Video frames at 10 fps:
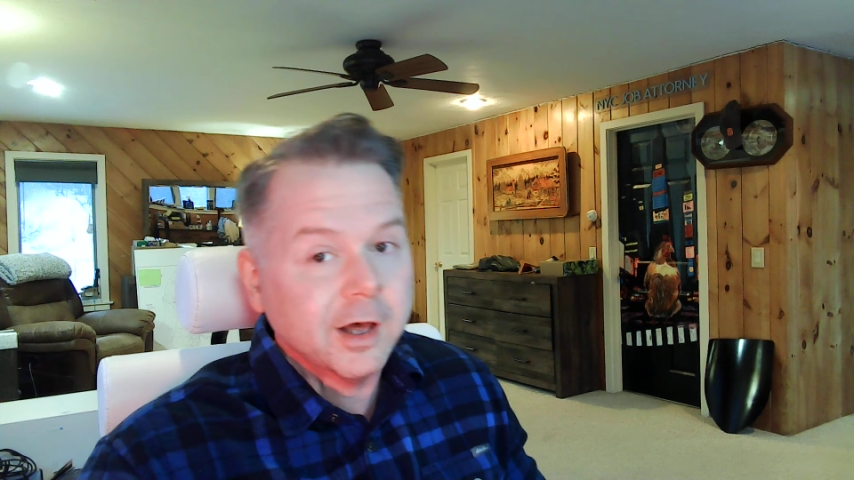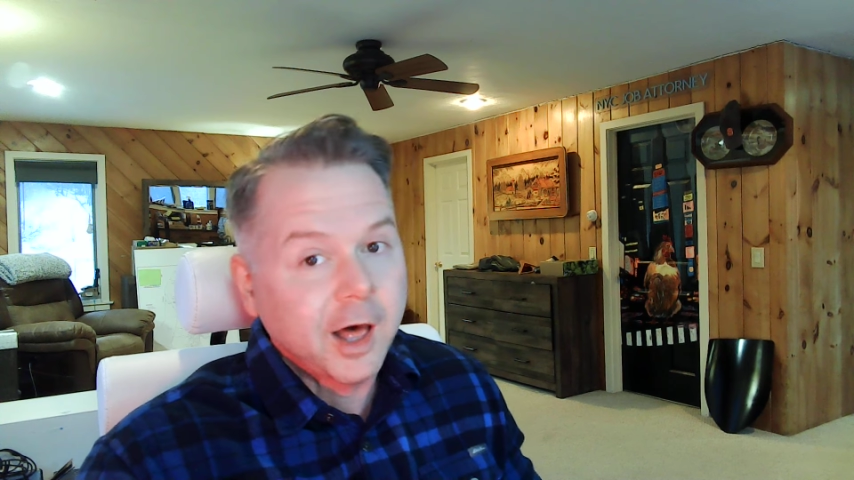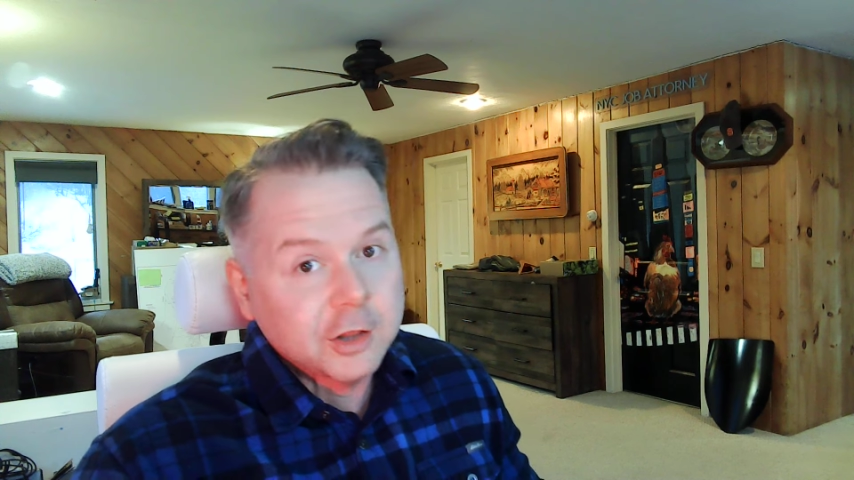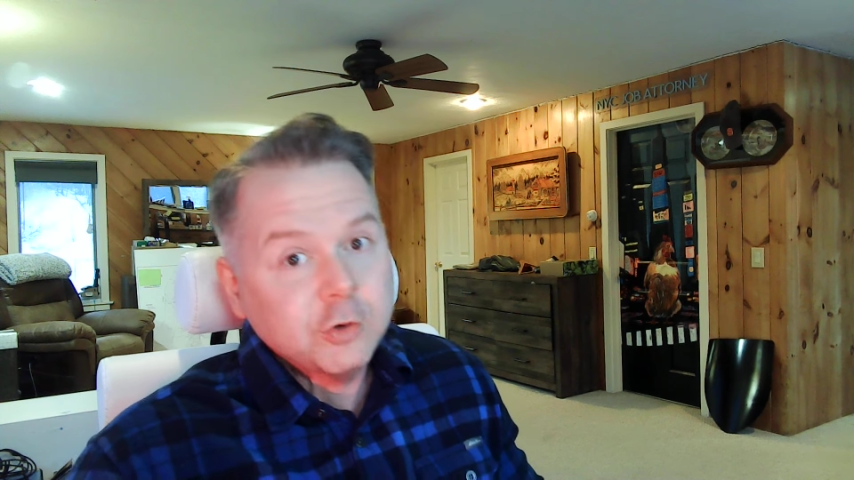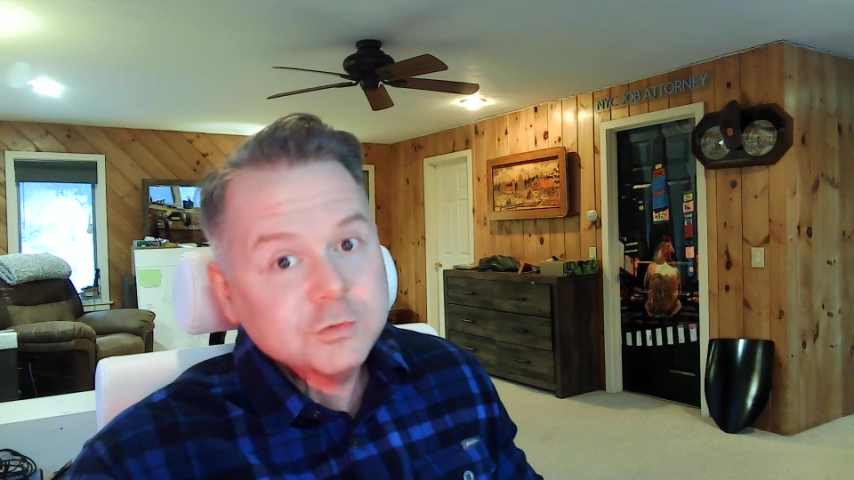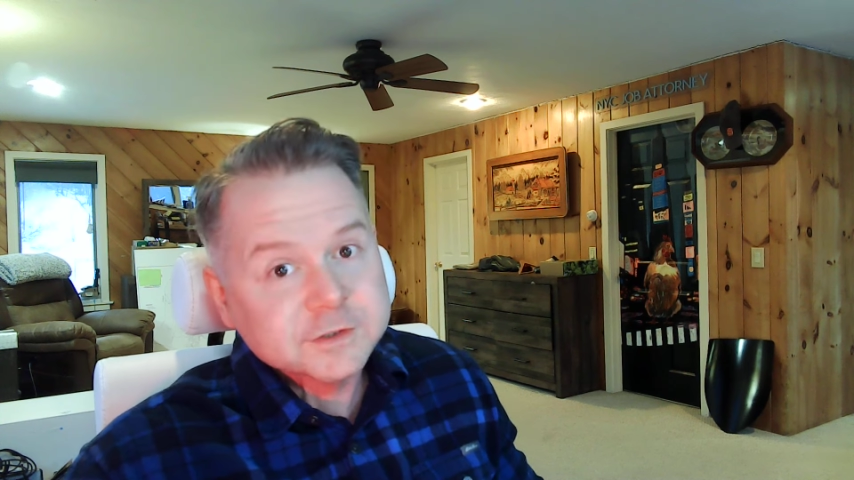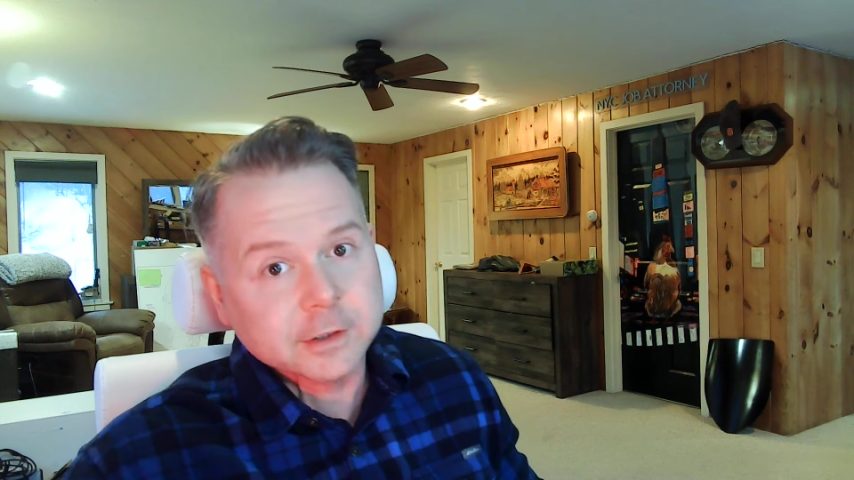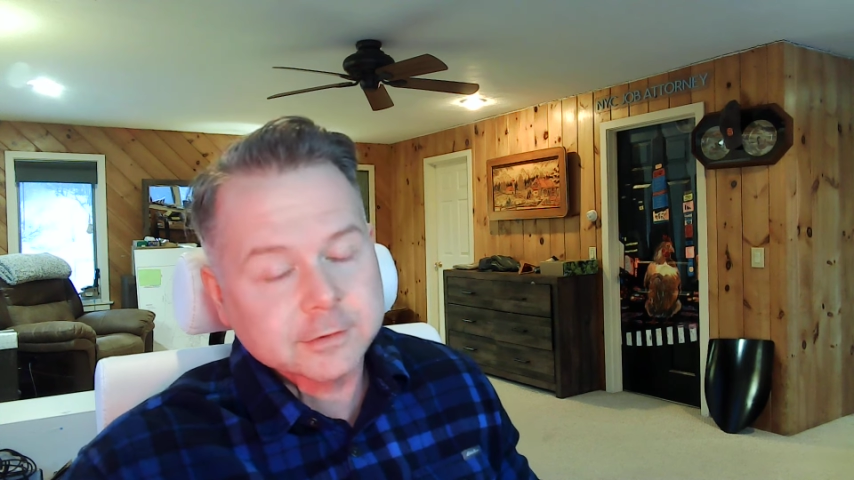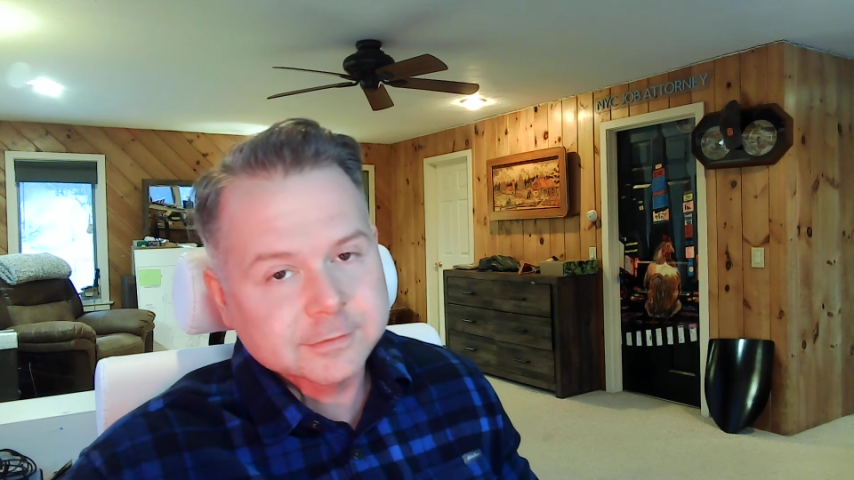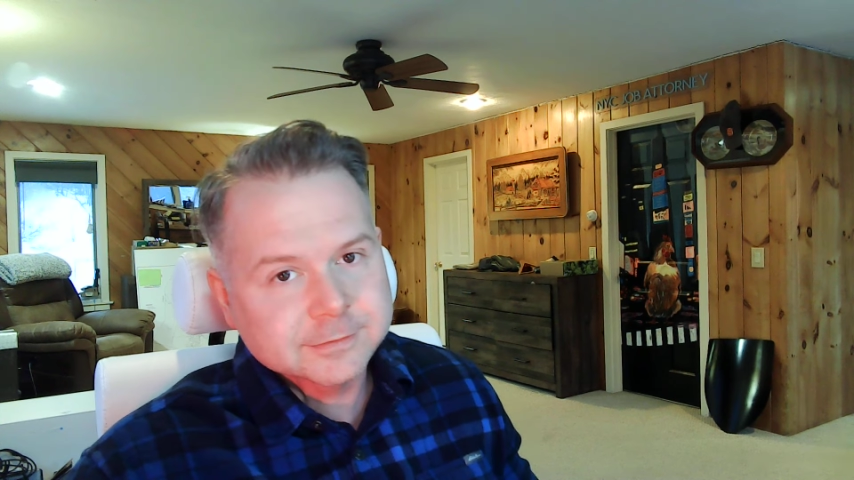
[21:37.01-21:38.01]
a
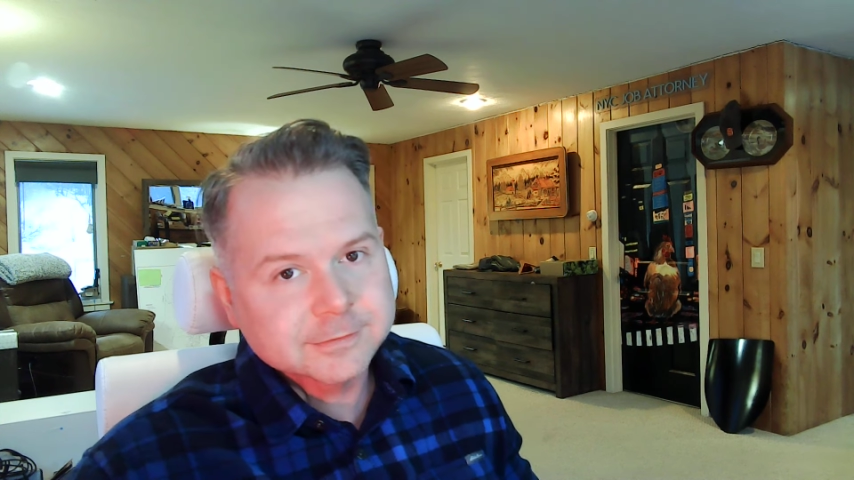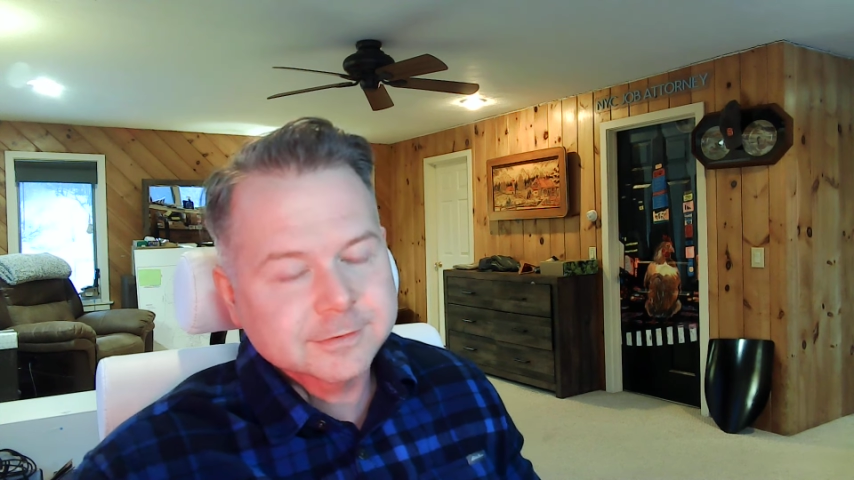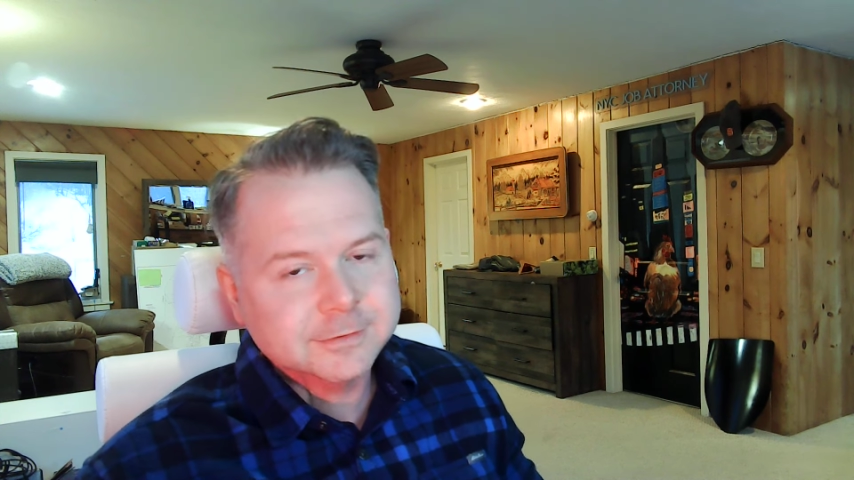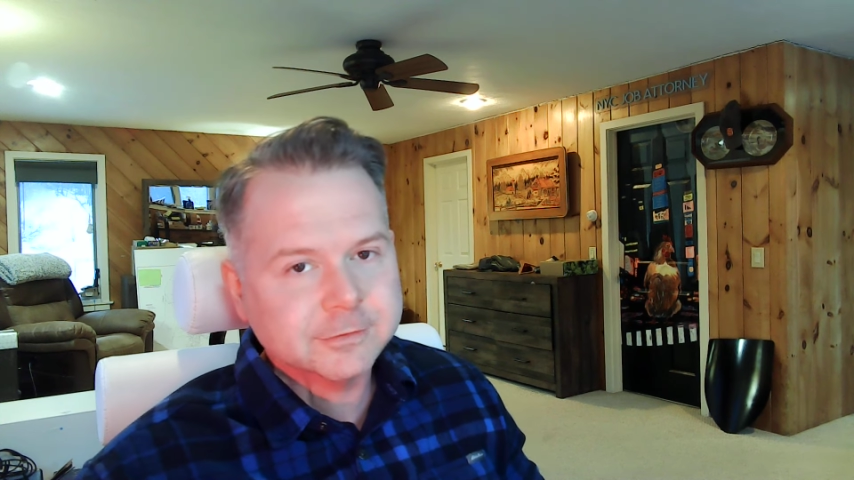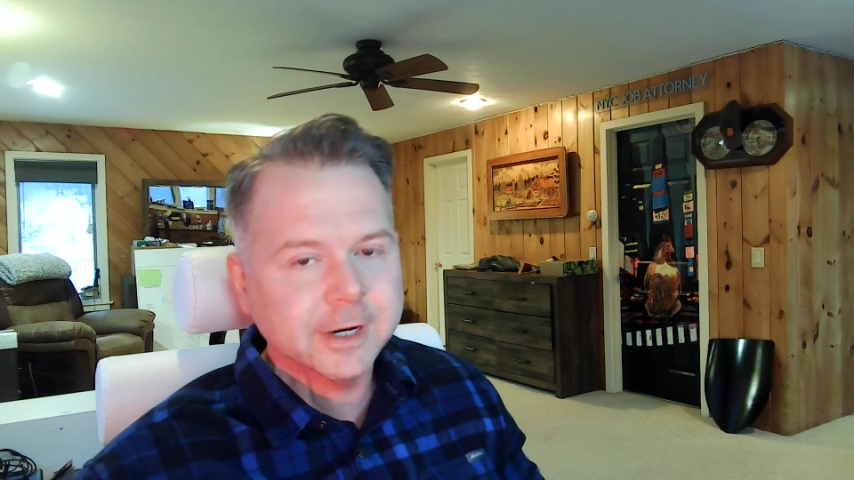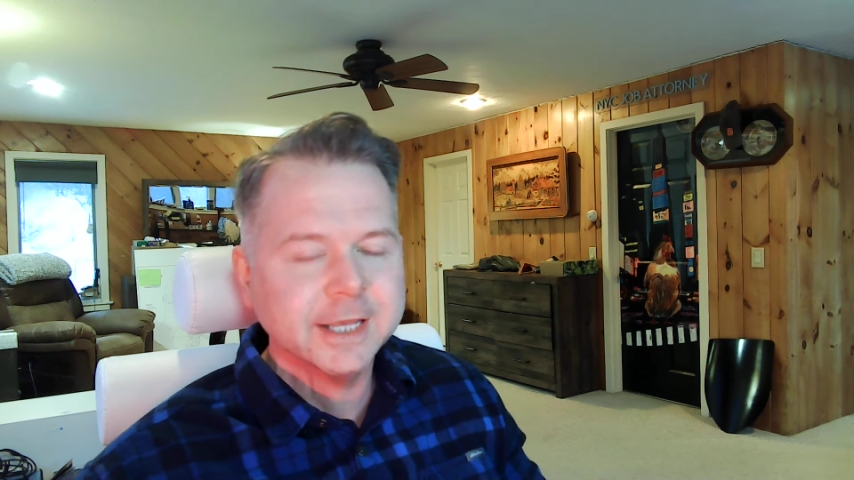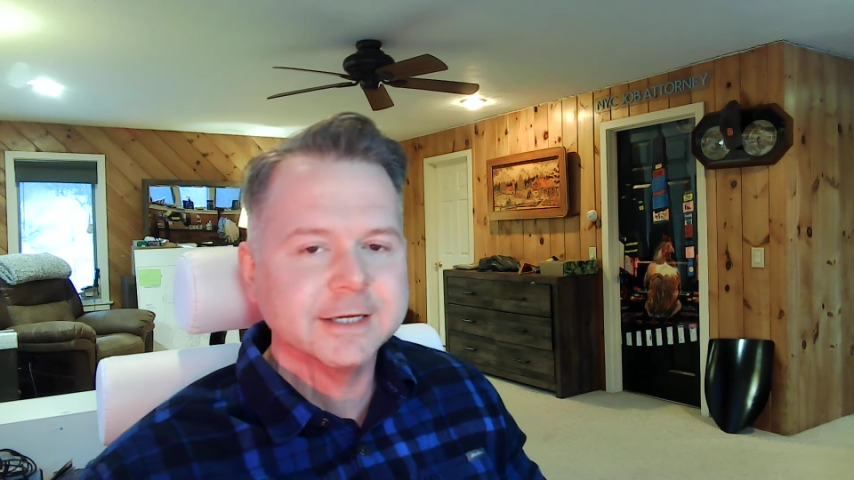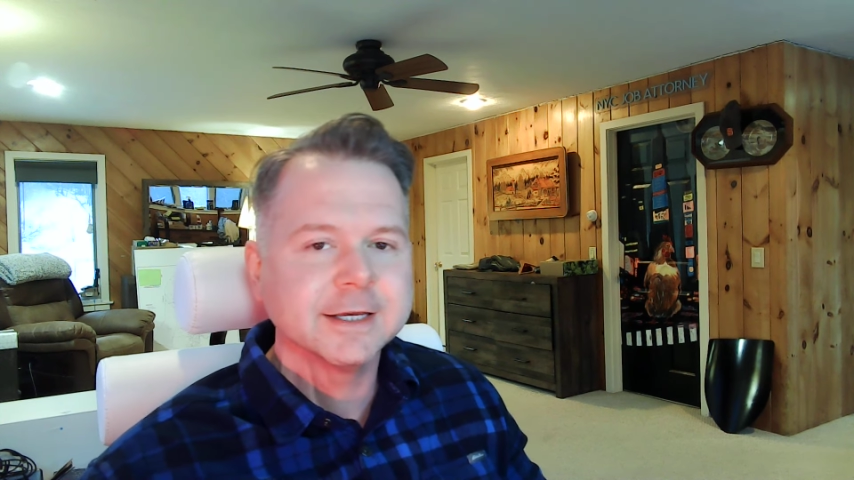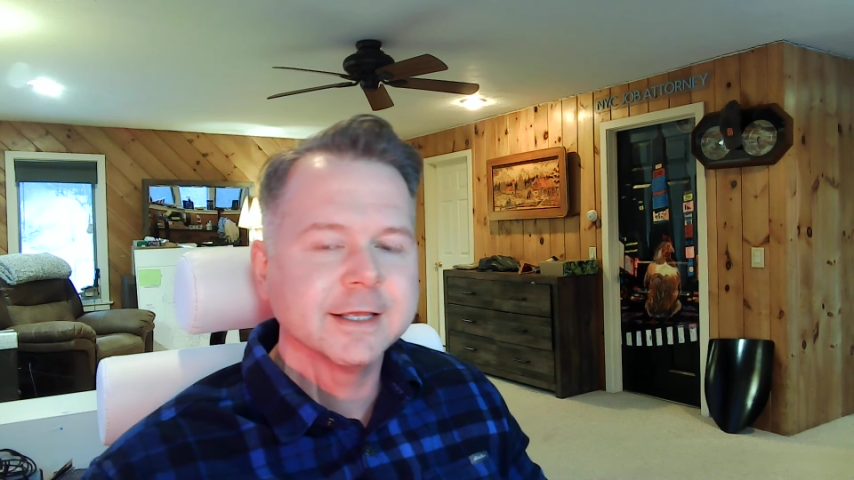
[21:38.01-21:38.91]
loser, right?